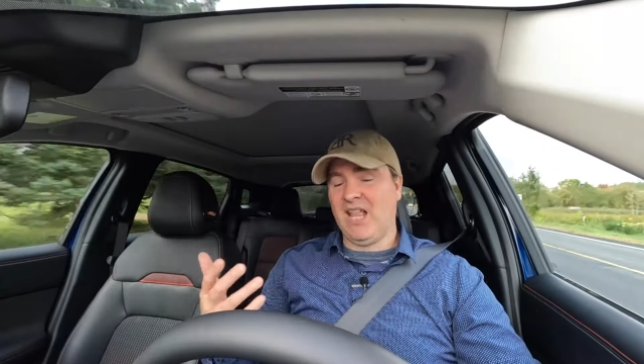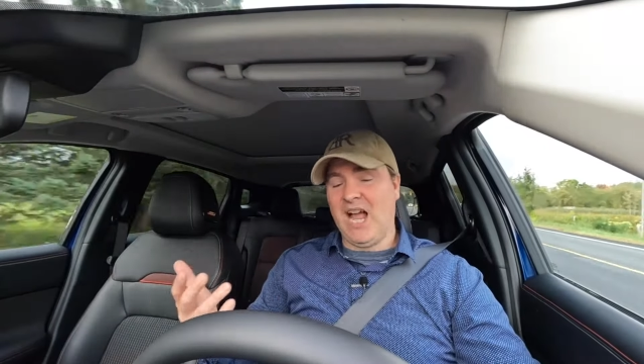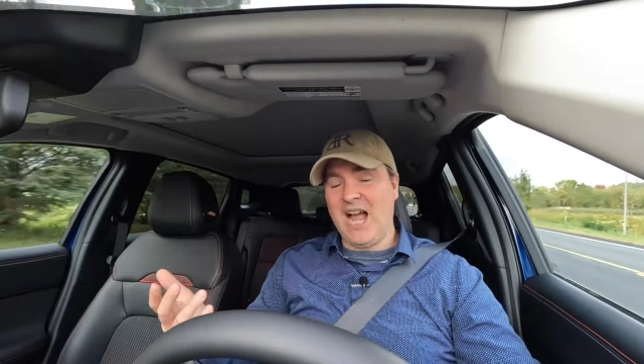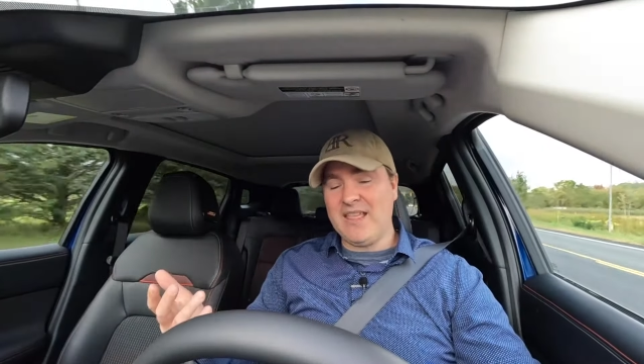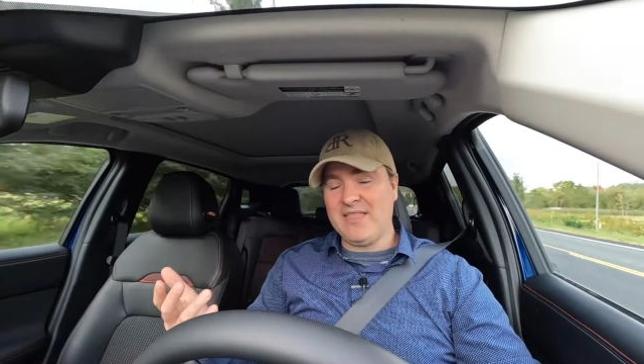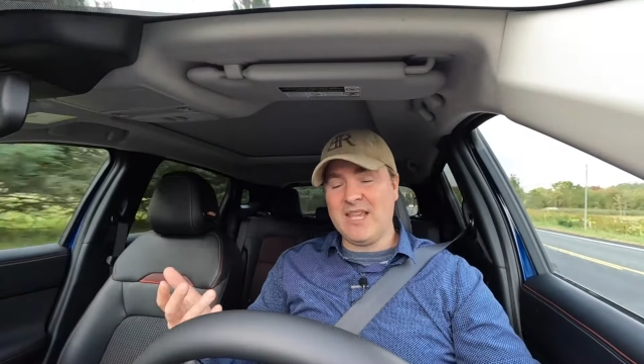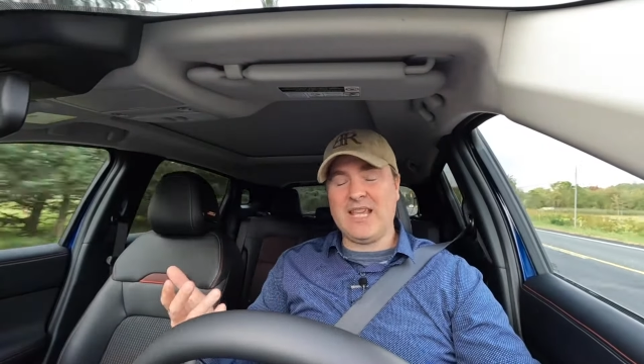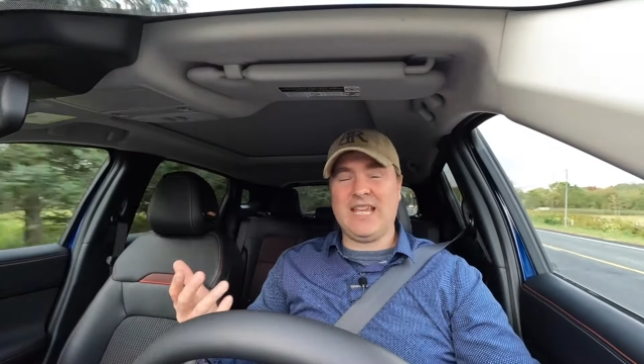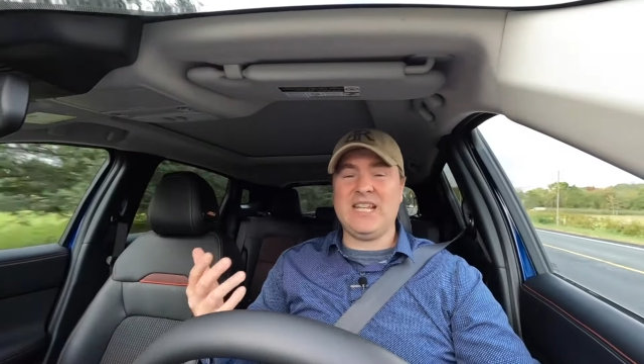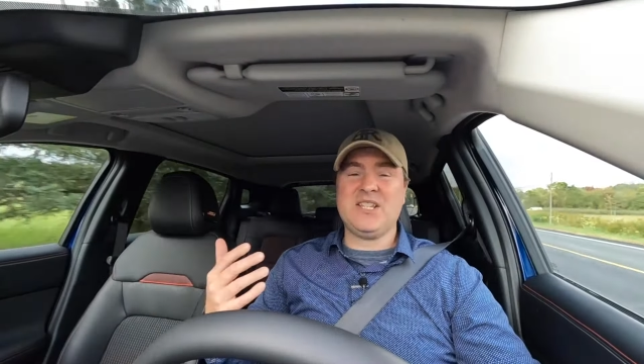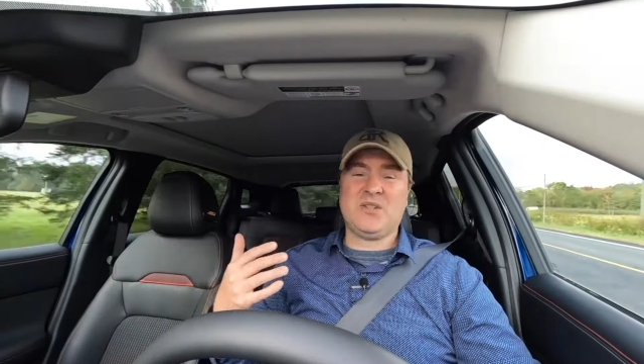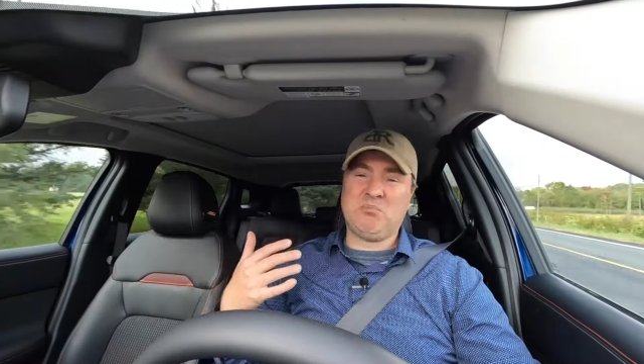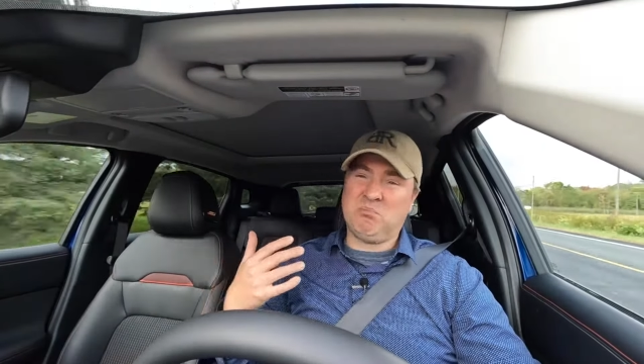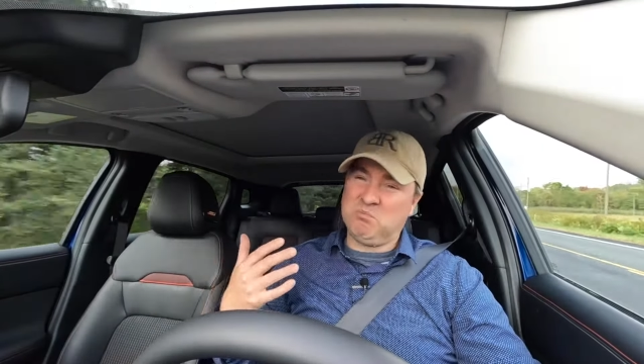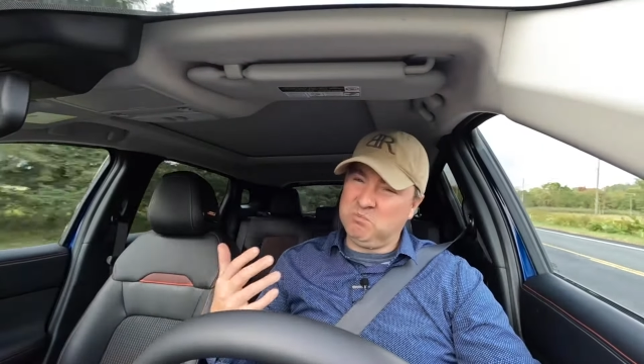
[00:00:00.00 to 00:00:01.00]
I think
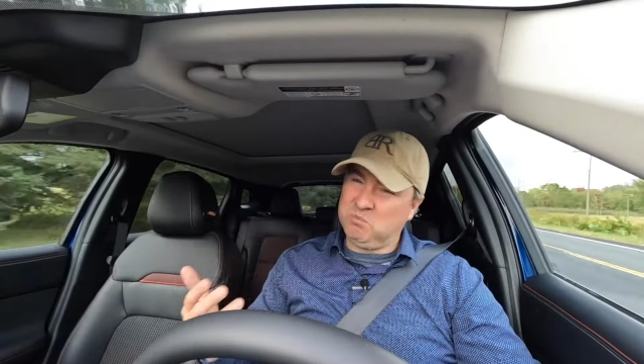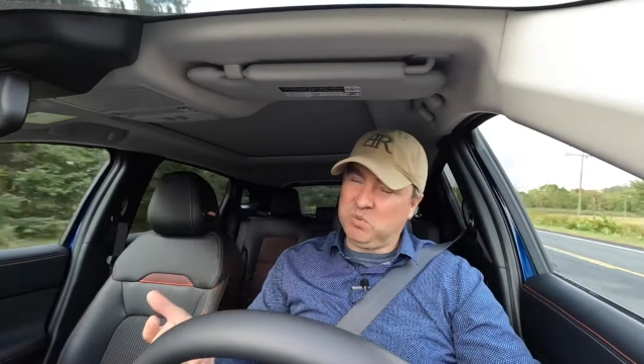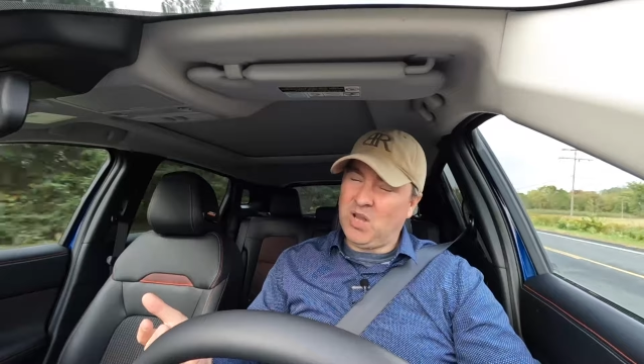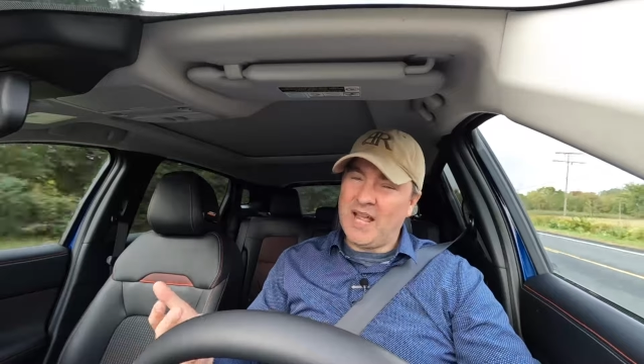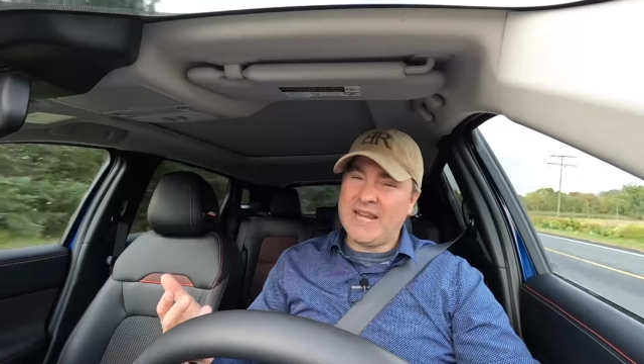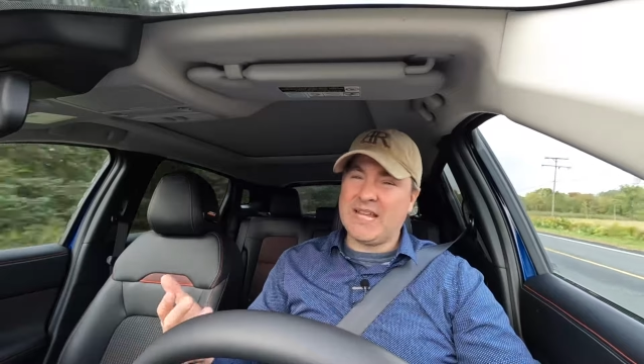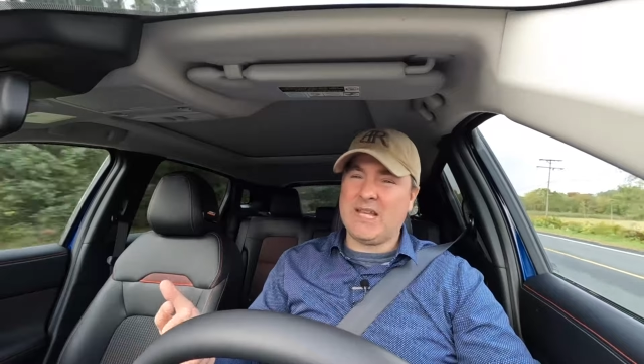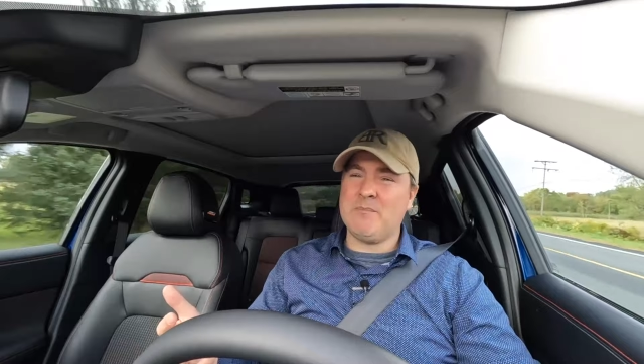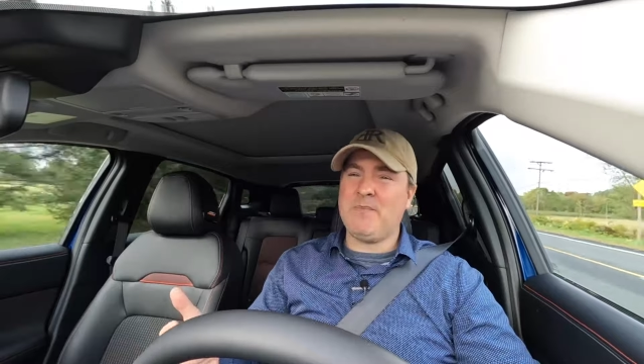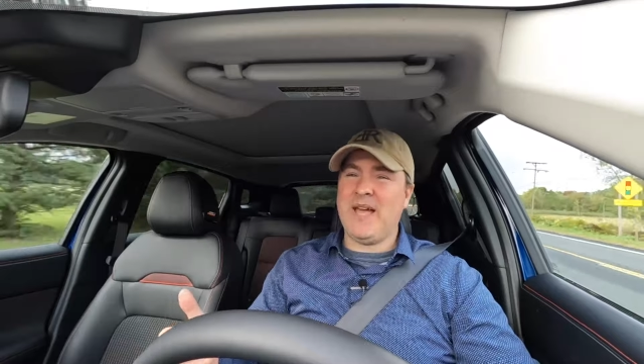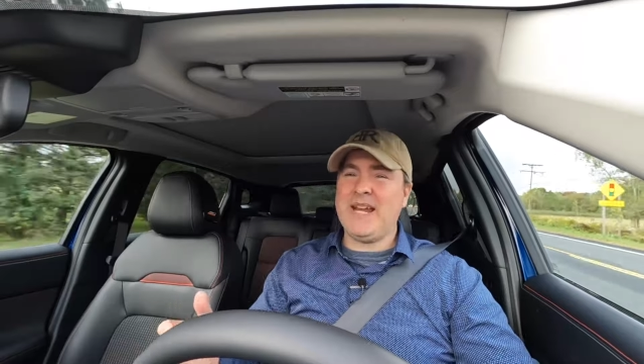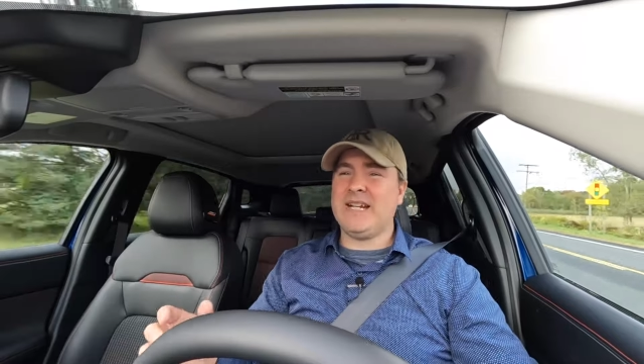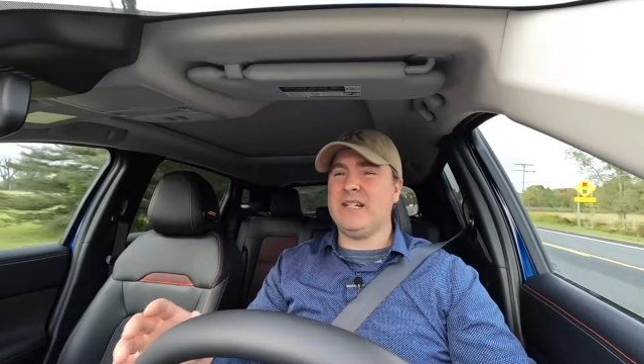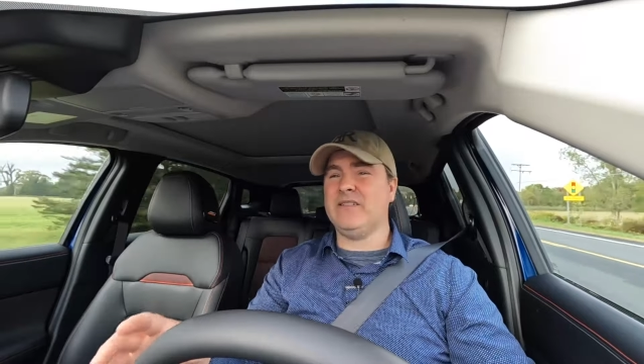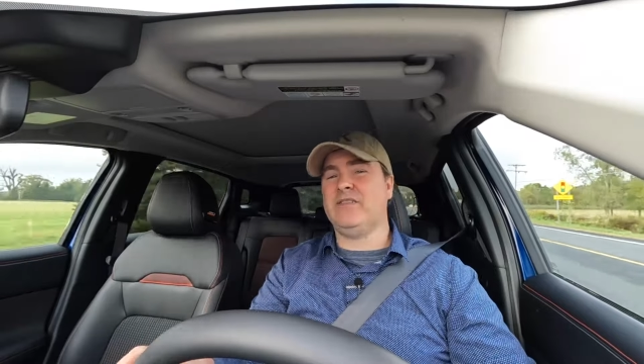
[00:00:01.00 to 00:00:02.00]
it's plenty
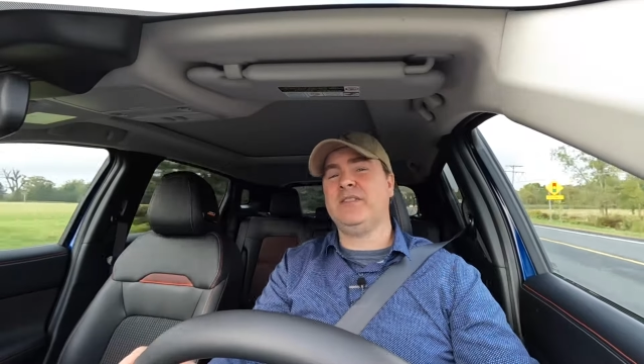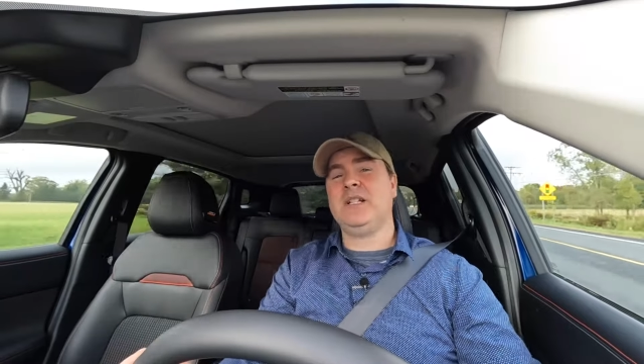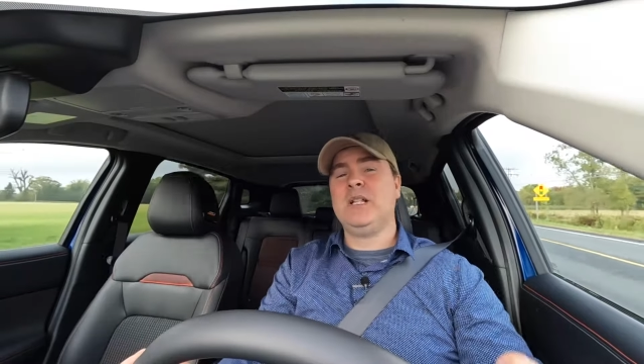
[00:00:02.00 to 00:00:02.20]
competitive,